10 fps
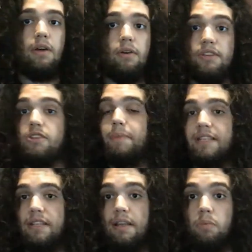Right, so
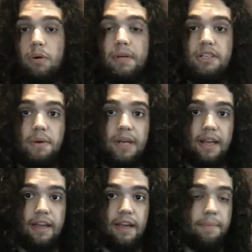basically what we're doing
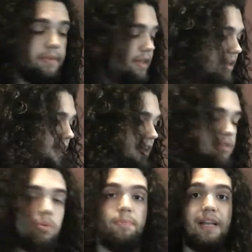here is
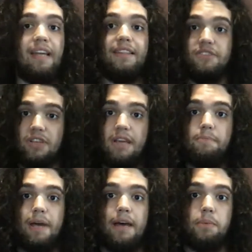we're playing the same
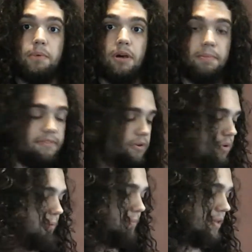pattern we were before,